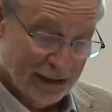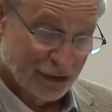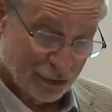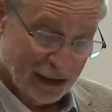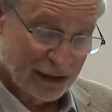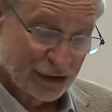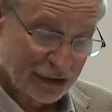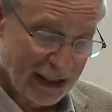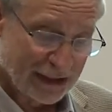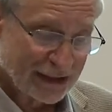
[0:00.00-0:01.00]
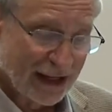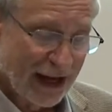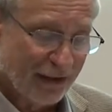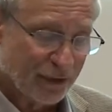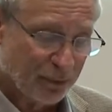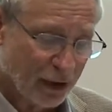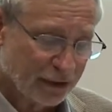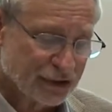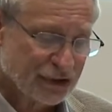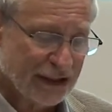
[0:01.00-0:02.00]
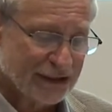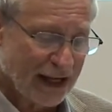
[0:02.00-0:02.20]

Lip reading: Australian states have the policies